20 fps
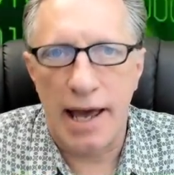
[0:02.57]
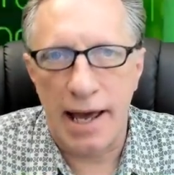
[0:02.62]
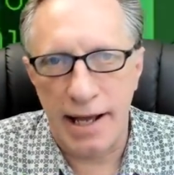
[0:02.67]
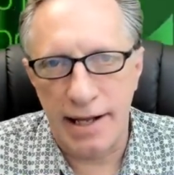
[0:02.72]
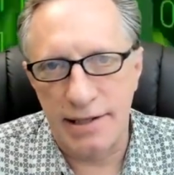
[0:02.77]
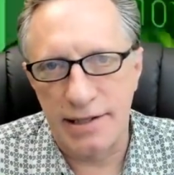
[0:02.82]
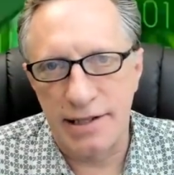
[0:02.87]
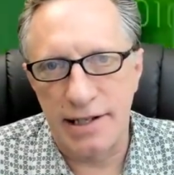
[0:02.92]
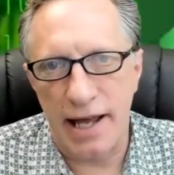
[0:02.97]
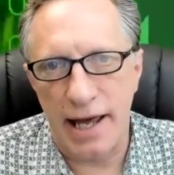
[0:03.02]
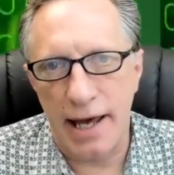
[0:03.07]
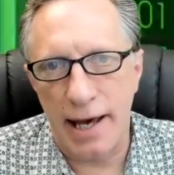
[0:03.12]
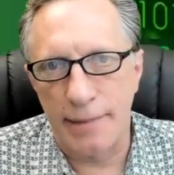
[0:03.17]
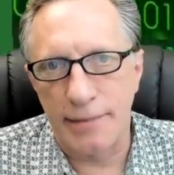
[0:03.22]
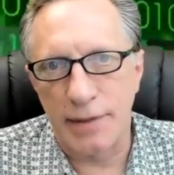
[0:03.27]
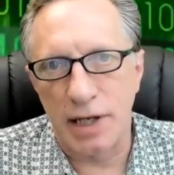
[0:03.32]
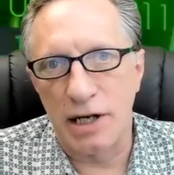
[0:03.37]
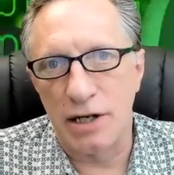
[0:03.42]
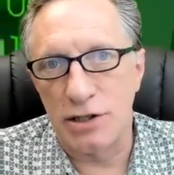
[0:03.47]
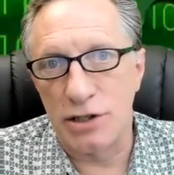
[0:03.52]
and today
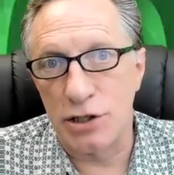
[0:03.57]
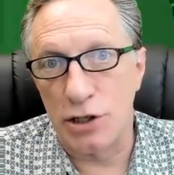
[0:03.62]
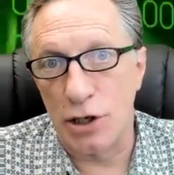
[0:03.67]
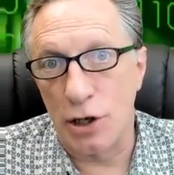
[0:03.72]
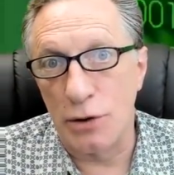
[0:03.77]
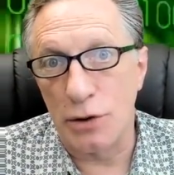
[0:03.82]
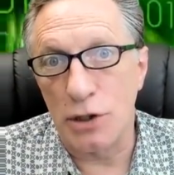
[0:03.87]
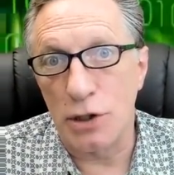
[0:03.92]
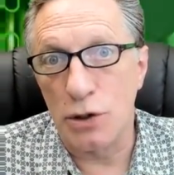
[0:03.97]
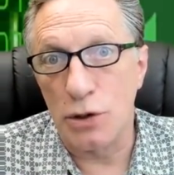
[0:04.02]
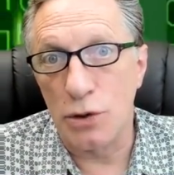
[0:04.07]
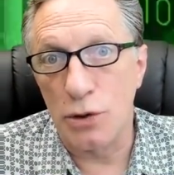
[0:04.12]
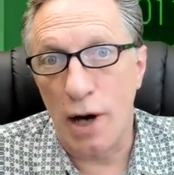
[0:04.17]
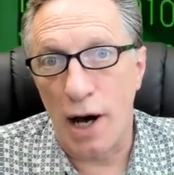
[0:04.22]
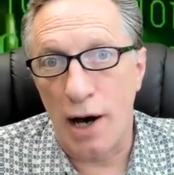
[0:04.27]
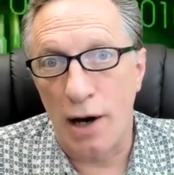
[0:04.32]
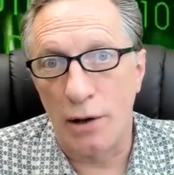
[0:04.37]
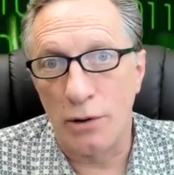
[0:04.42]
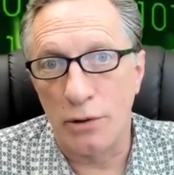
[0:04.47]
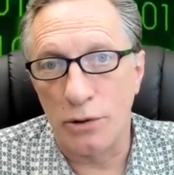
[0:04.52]
I'm going to show you
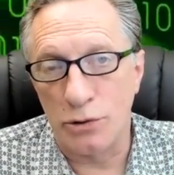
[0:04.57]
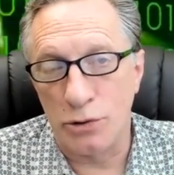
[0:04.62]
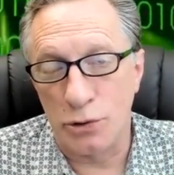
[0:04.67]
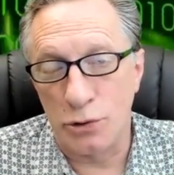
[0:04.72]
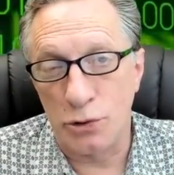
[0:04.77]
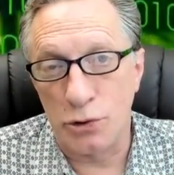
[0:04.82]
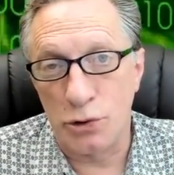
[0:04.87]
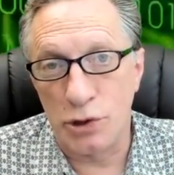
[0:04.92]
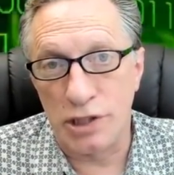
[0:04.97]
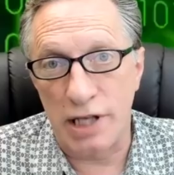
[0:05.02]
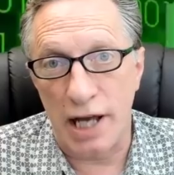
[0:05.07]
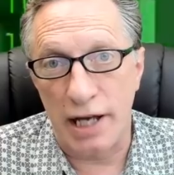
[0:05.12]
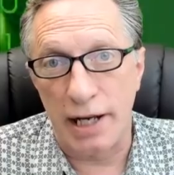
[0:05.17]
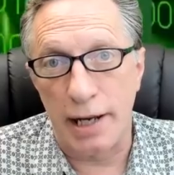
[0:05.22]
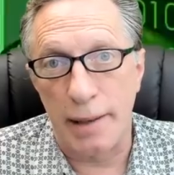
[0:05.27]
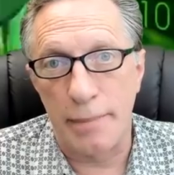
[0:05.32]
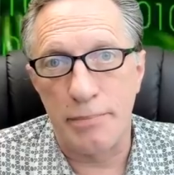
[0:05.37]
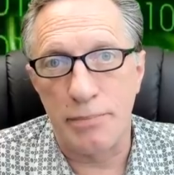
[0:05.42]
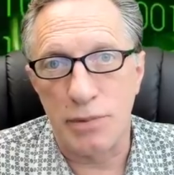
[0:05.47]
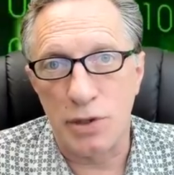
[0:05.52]
how to set
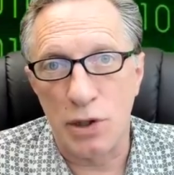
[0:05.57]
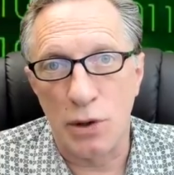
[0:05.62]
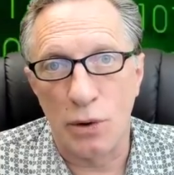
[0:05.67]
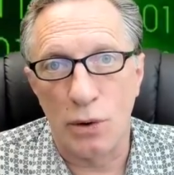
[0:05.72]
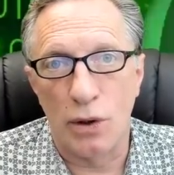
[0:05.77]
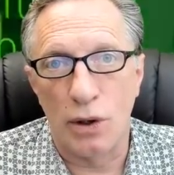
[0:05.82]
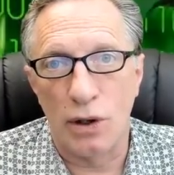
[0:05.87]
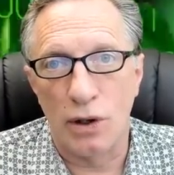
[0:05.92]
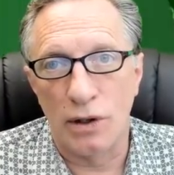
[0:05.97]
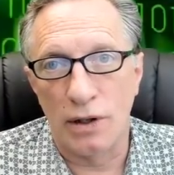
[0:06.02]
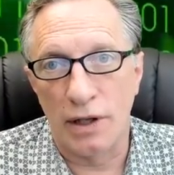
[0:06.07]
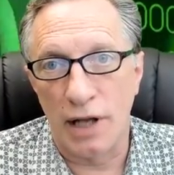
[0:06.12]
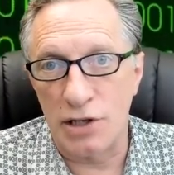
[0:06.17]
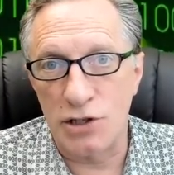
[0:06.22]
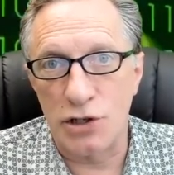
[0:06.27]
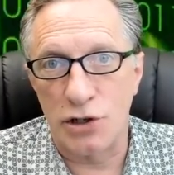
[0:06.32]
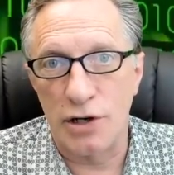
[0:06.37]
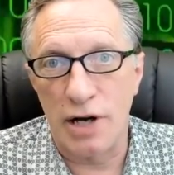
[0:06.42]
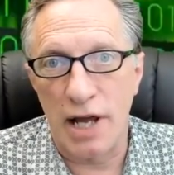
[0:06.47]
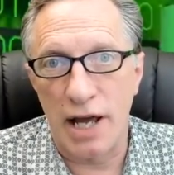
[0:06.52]
up your
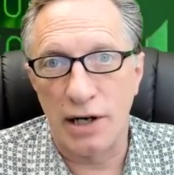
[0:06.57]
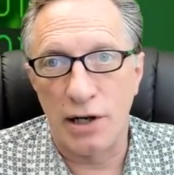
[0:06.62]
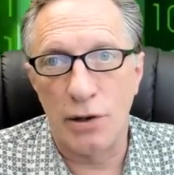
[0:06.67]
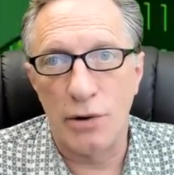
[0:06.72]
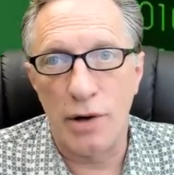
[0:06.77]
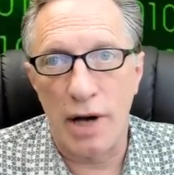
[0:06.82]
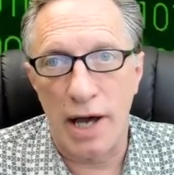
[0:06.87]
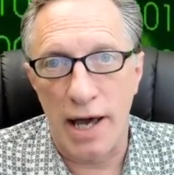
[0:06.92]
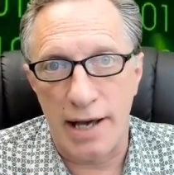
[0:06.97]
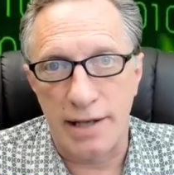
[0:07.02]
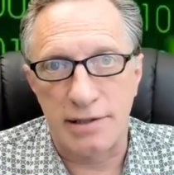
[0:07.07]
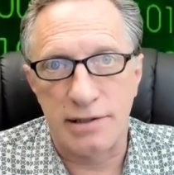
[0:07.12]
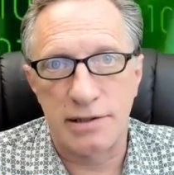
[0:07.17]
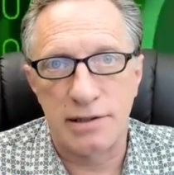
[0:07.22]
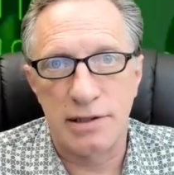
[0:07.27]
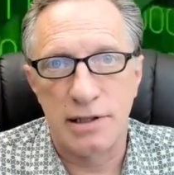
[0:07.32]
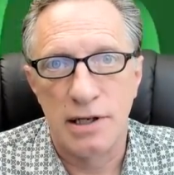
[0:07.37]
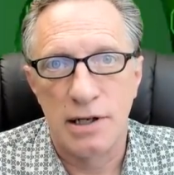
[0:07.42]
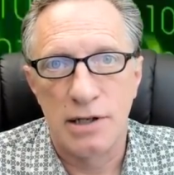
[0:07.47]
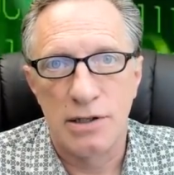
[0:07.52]
Ledger Nano
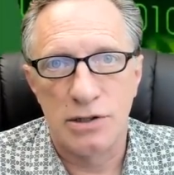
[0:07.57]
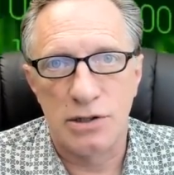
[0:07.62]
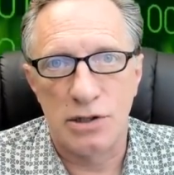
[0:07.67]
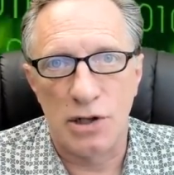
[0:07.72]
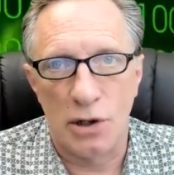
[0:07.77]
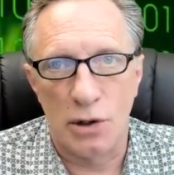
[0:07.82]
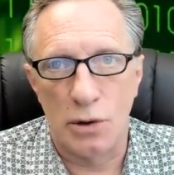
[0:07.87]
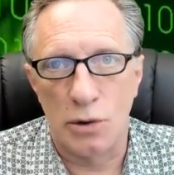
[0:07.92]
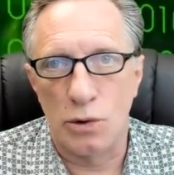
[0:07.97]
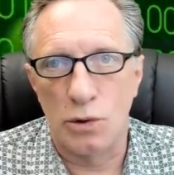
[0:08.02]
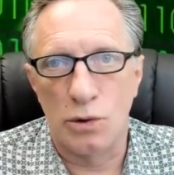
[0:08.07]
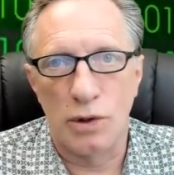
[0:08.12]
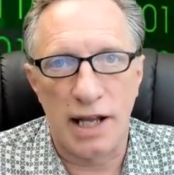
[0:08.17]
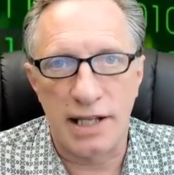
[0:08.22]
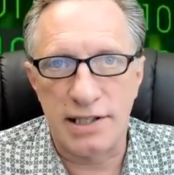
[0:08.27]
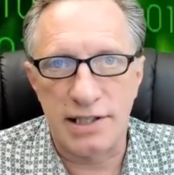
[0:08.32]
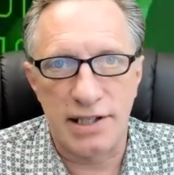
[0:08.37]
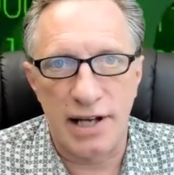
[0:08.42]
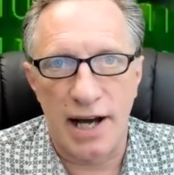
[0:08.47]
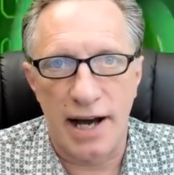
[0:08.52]
S. So
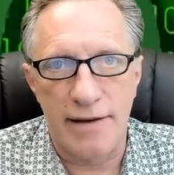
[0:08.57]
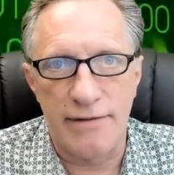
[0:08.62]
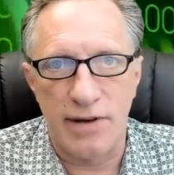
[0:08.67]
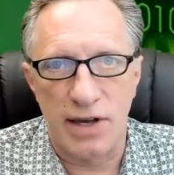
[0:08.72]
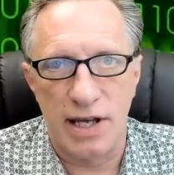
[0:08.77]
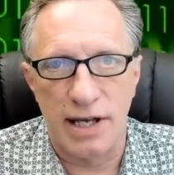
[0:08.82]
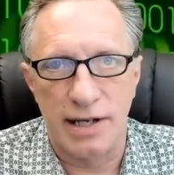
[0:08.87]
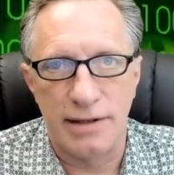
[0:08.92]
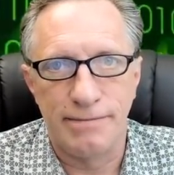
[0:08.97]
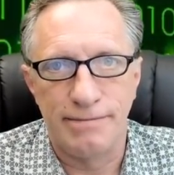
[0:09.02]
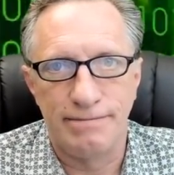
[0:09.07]
let's dive in.